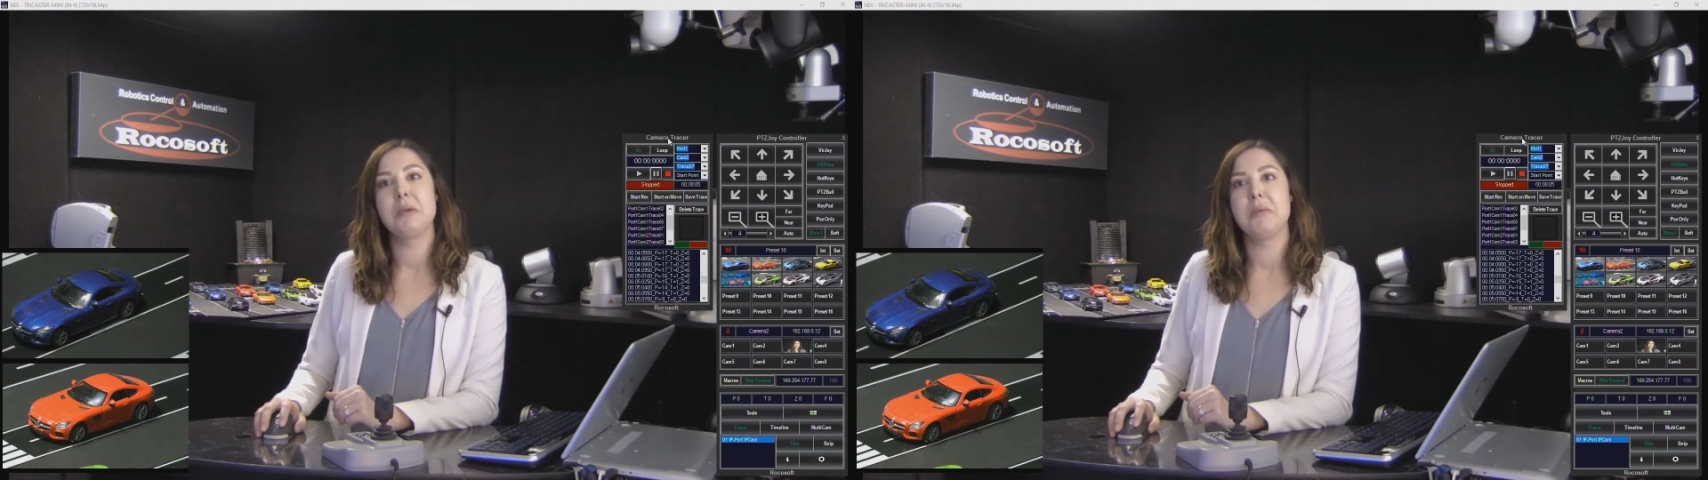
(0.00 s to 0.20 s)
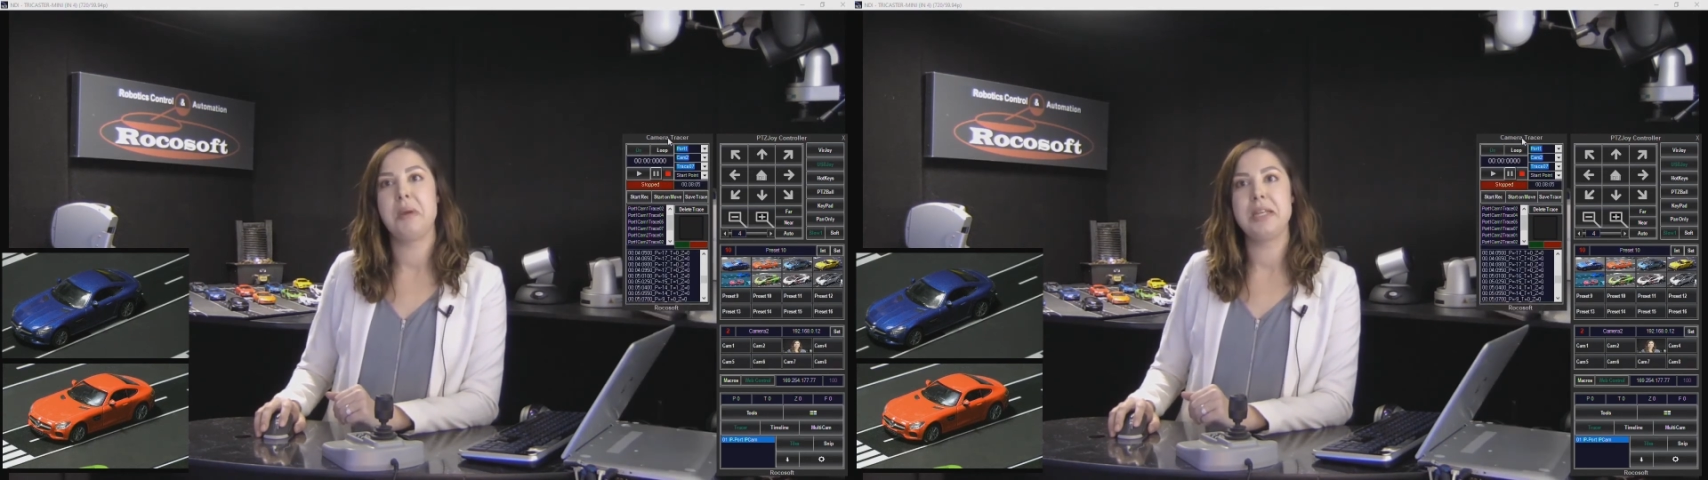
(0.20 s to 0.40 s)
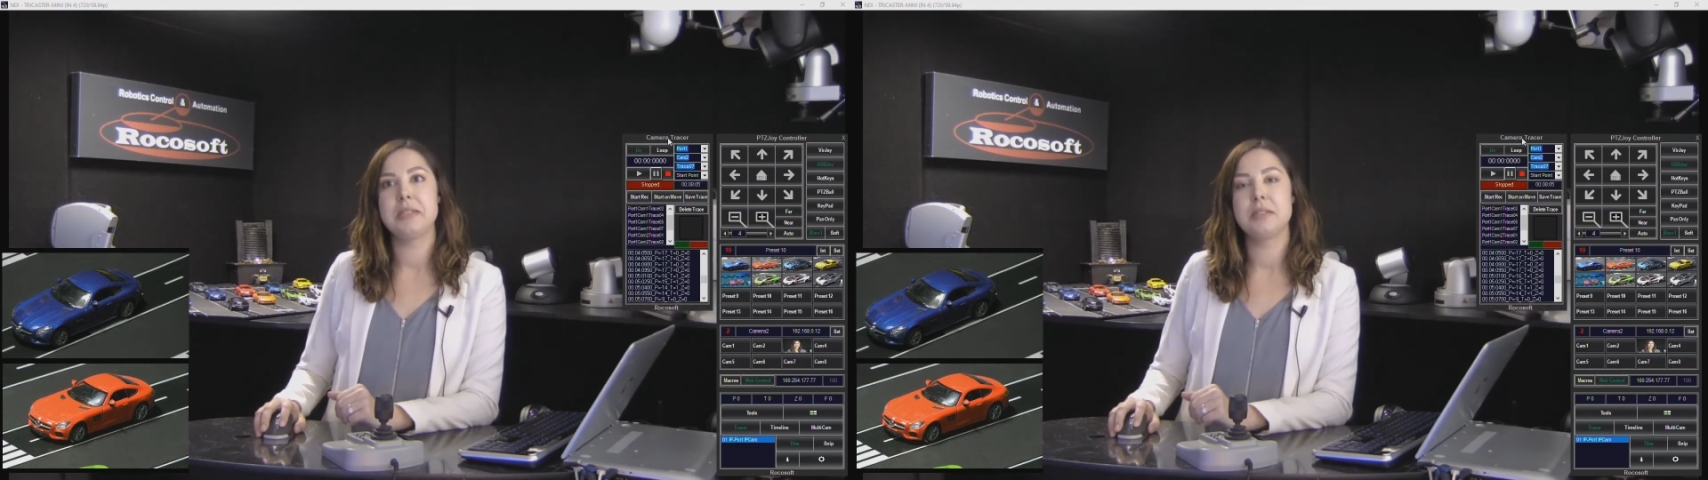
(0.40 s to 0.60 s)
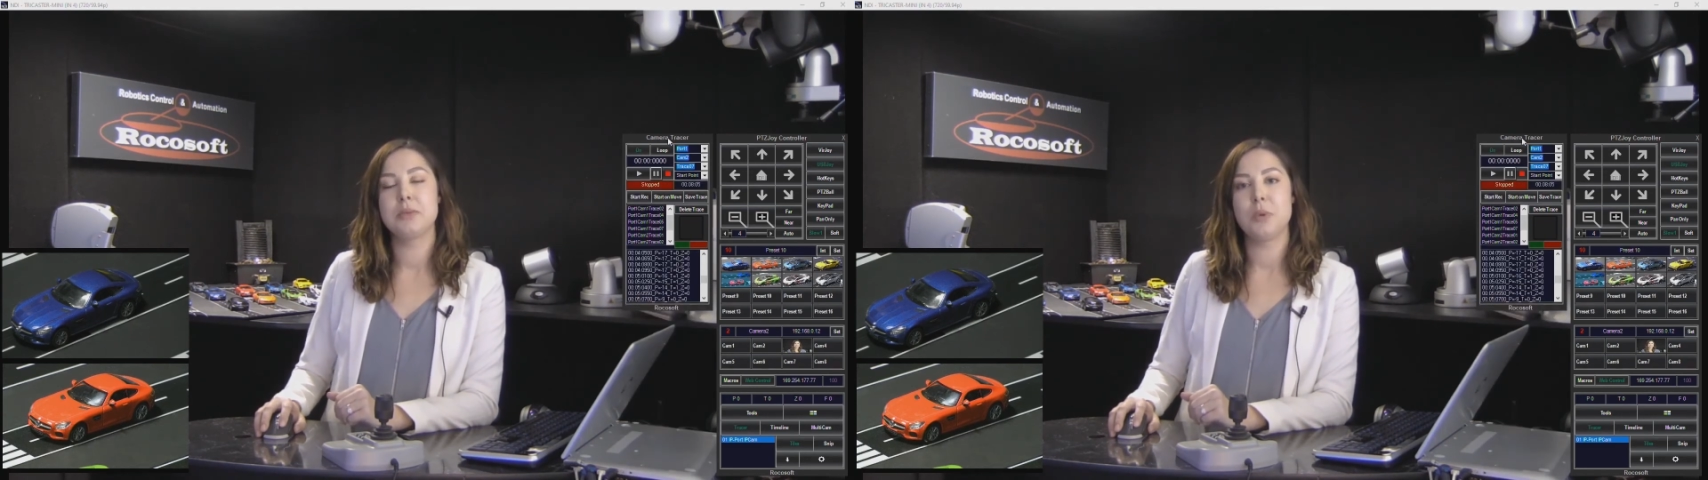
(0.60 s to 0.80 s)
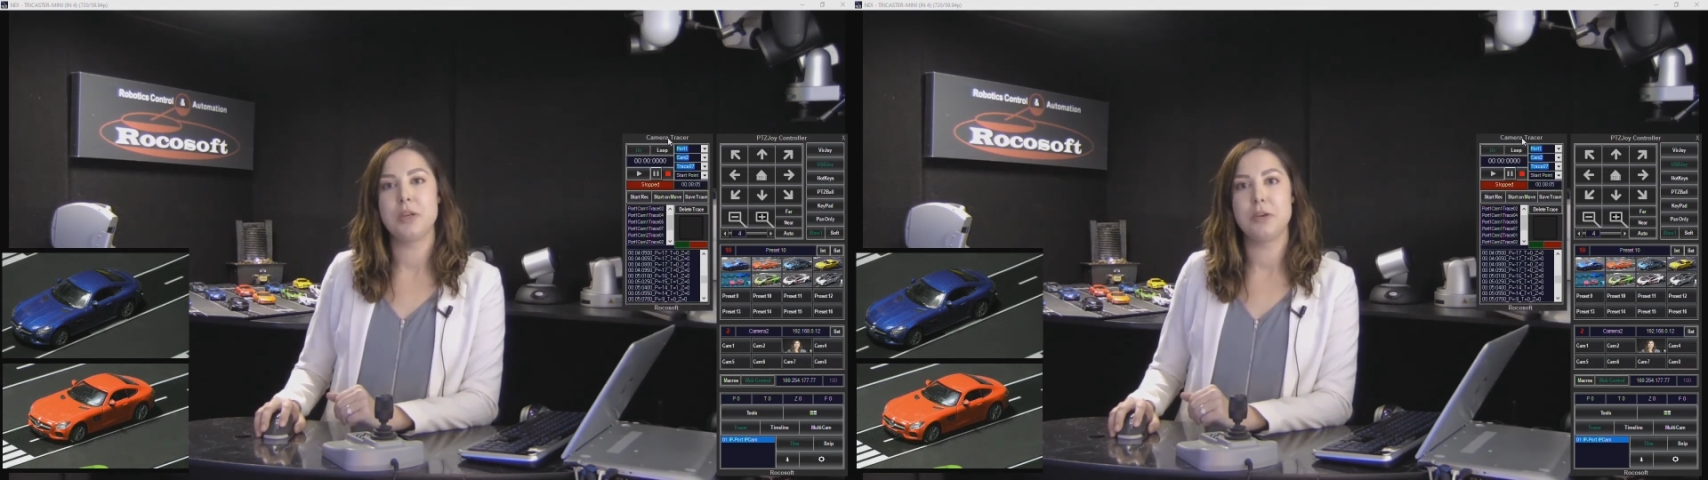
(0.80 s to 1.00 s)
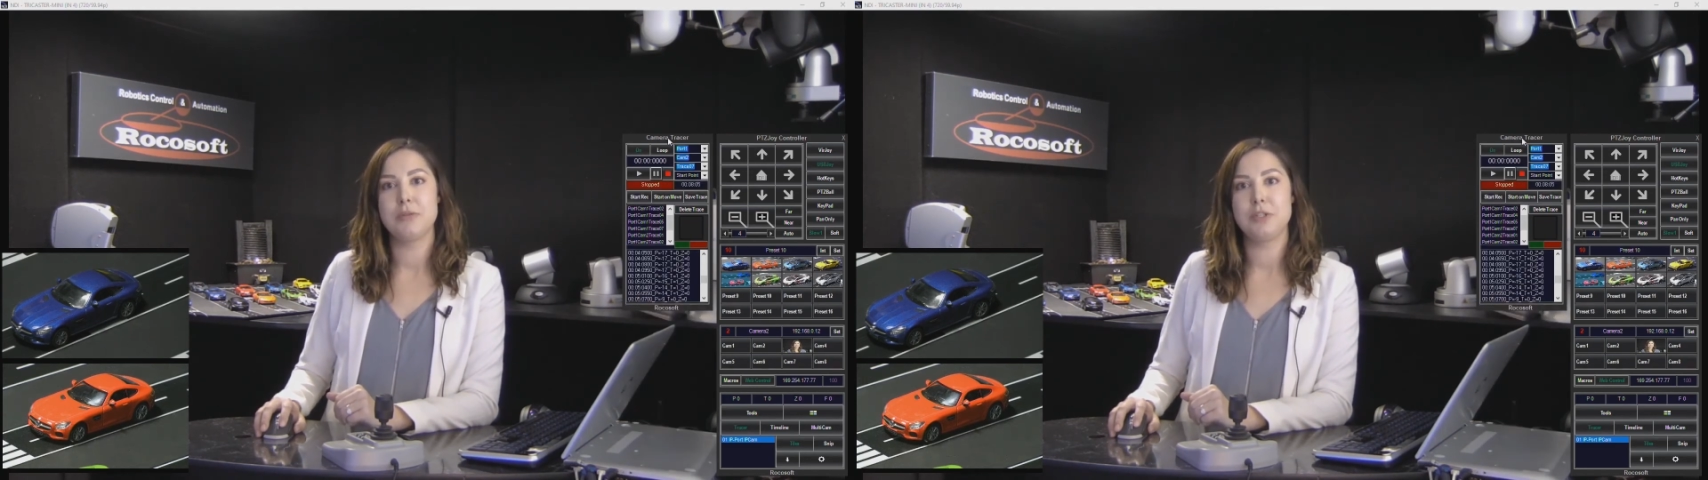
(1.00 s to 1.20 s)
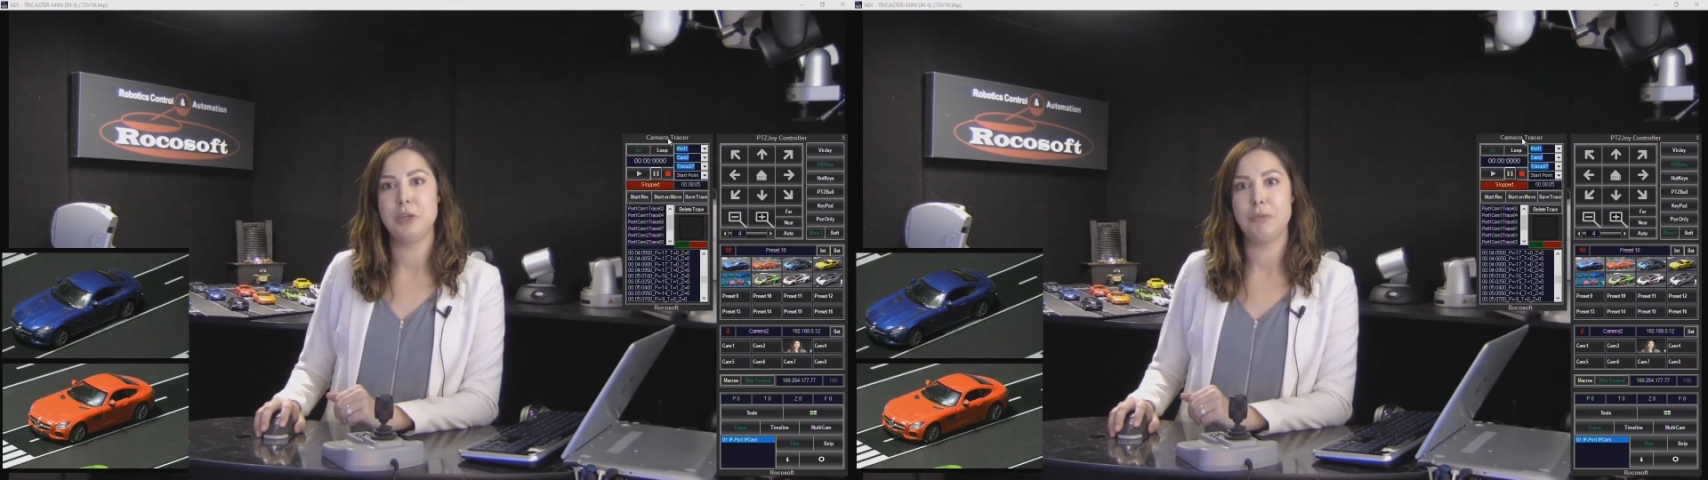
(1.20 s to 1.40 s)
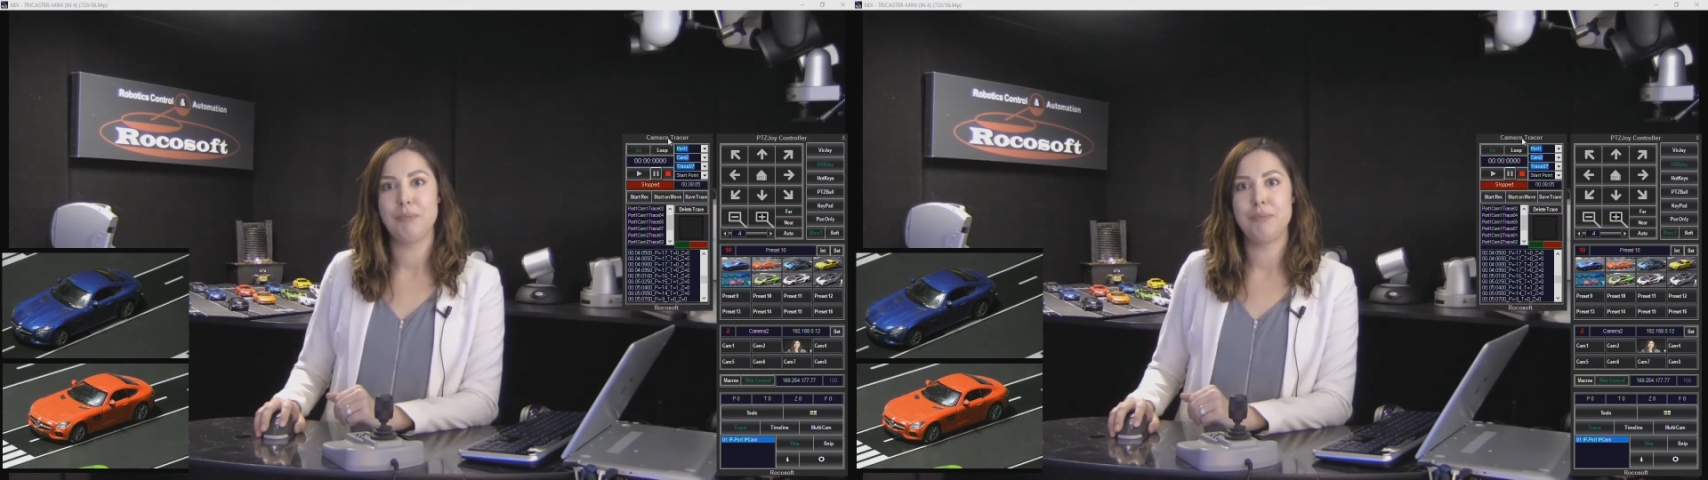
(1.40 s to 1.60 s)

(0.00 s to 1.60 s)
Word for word: minimize this window too.